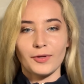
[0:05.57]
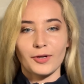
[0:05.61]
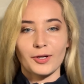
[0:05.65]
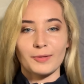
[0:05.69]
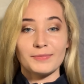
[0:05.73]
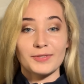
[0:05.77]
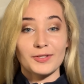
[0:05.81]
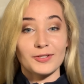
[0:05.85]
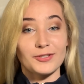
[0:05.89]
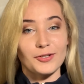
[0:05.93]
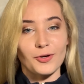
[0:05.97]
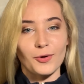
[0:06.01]

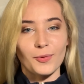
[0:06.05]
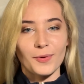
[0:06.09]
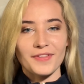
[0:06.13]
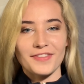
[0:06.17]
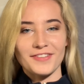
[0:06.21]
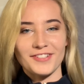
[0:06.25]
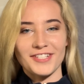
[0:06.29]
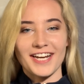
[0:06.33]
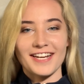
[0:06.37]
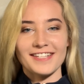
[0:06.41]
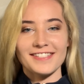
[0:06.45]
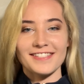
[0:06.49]
welcome to Draw
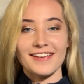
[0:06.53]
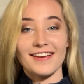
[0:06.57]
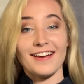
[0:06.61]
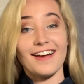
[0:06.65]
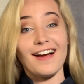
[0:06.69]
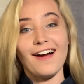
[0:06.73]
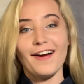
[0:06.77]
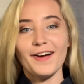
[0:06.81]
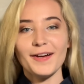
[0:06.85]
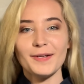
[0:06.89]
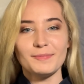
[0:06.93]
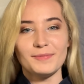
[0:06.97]
with Jazza.
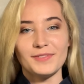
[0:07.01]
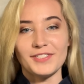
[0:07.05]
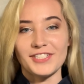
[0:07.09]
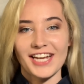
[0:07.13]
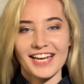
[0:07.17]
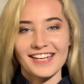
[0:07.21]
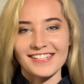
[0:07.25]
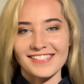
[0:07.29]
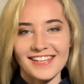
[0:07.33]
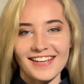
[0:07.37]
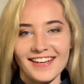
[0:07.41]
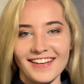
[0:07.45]
I'm
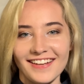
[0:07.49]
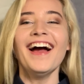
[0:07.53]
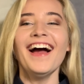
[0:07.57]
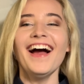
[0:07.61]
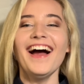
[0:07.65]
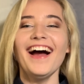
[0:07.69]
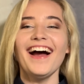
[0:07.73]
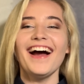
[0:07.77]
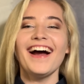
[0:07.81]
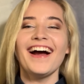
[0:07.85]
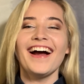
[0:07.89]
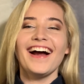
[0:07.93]
Jazza.
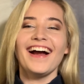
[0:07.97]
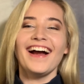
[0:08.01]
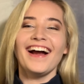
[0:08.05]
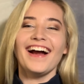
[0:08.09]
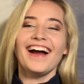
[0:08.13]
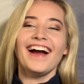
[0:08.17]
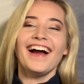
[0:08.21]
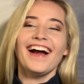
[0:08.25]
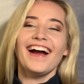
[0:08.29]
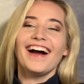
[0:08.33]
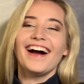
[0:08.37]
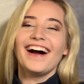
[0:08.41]

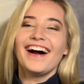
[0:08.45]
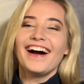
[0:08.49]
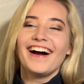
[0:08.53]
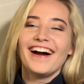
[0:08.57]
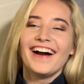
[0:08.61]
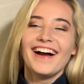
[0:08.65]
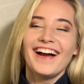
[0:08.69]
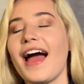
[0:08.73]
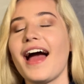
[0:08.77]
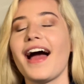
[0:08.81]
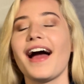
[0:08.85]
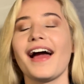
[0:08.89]

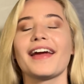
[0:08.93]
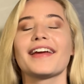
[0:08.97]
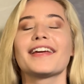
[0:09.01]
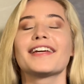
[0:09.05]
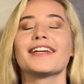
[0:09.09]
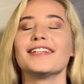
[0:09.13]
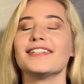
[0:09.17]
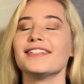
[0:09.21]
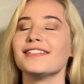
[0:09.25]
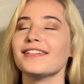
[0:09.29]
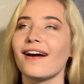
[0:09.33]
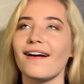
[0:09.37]
I
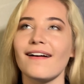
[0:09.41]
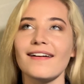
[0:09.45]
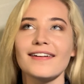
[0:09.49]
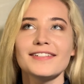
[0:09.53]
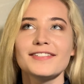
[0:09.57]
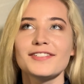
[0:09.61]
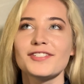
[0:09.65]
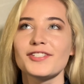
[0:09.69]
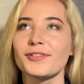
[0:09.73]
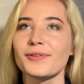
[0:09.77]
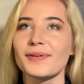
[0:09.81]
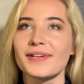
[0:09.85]

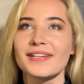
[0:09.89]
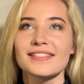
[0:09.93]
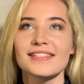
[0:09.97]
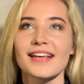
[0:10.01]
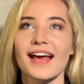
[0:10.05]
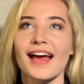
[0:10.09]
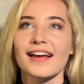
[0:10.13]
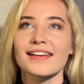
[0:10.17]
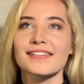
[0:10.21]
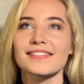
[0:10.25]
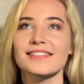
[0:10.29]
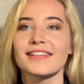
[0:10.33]
cannot do his
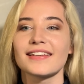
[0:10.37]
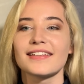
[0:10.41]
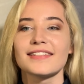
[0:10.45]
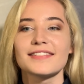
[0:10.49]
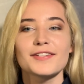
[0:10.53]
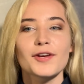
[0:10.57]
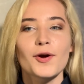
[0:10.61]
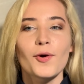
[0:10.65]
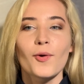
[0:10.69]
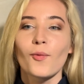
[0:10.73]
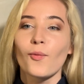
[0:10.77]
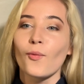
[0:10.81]

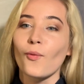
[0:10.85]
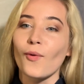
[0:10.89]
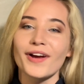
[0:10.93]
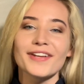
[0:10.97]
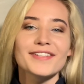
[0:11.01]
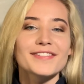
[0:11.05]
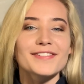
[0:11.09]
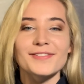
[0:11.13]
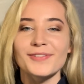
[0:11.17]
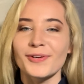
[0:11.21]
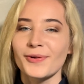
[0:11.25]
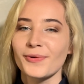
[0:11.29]
accent
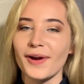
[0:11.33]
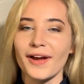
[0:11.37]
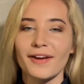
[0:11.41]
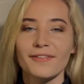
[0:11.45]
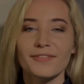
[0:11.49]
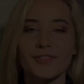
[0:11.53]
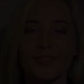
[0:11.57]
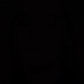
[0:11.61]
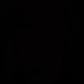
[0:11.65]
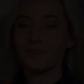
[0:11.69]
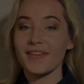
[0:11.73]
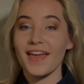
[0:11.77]

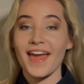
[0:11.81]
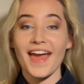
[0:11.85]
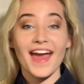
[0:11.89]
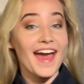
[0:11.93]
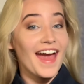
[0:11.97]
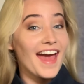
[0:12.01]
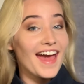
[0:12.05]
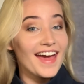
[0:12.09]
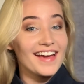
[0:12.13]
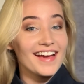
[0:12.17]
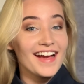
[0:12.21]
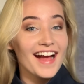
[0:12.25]
whatsoever.
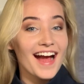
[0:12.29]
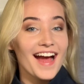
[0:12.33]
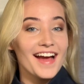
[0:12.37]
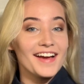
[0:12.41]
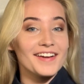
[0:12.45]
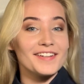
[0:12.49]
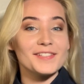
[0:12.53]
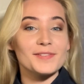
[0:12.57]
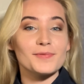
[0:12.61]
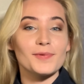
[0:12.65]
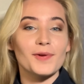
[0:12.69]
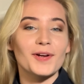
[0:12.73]
Hey
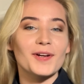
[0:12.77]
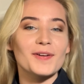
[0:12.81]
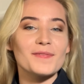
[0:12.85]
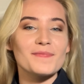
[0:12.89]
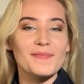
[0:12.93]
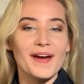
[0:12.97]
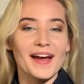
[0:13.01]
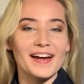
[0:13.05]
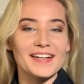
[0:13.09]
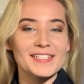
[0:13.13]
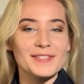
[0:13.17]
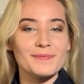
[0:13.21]
guys, welcome
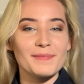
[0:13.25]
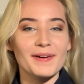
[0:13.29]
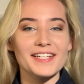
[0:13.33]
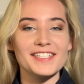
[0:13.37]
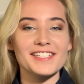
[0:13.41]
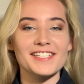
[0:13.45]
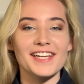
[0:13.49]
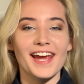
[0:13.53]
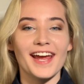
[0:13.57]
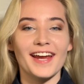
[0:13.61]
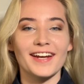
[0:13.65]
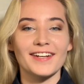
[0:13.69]
back to my
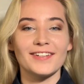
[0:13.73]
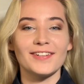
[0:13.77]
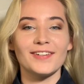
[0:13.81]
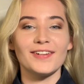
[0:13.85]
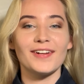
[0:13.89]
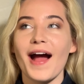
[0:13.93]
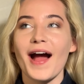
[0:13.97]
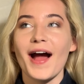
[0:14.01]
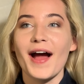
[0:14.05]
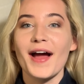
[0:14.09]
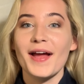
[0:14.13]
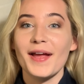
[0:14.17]

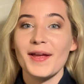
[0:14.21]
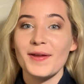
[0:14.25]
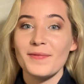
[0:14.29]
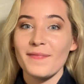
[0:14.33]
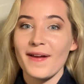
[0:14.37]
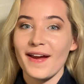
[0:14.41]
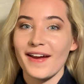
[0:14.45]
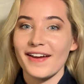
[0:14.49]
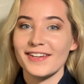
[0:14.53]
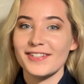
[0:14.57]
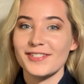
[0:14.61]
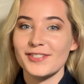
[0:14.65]
channel. I'm
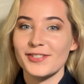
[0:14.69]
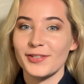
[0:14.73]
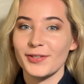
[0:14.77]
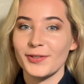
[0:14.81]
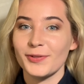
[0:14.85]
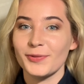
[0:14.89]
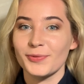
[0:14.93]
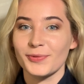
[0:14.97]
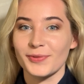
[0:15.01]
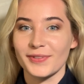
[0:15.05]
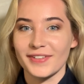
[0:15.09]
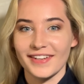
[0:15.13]

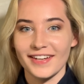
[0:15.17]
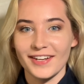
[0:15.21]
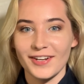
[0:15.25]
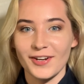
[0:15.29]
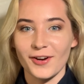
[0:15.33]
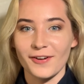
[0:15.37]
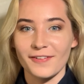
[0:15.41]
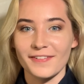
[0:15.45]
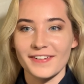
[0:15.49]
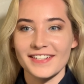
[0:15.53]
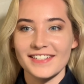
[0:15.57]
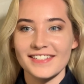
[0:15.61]
actually really
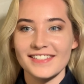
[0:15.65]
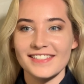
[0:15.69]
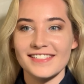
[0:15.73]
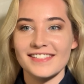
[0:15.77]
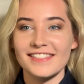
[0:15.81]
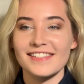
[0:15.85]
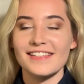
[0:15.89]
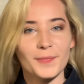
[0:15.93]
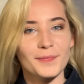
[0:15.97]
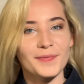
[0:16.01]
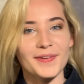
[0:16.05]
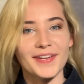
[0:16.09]

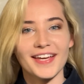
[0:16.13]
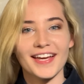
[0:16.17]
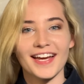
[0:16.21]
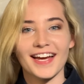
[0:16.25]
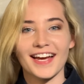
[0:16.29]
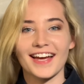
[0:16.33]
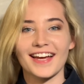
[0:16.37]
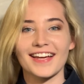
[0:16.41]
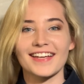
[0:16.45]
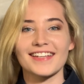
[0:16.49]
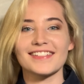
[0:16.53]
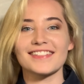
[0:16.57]
nervous
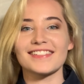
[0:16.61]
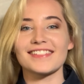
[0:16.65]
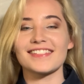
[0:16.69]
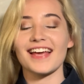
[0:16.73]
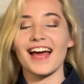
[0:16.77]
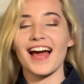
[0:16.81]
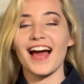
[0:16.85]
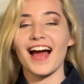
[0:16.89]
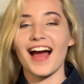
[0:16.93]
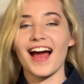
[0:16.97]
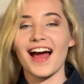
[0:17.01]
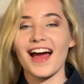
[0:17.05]
because
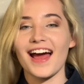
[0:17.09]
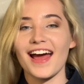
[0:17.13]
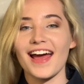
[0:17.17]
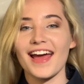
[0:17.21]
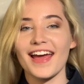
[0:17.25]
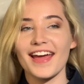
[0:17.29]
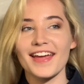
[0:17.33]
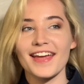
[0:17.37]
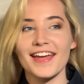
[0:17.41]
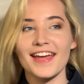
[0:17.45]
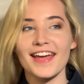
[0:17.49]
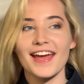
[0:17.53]

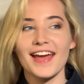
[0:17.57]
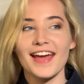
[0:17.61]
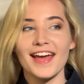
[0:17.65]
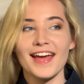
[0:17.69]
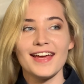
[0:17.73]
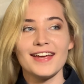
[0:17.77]
I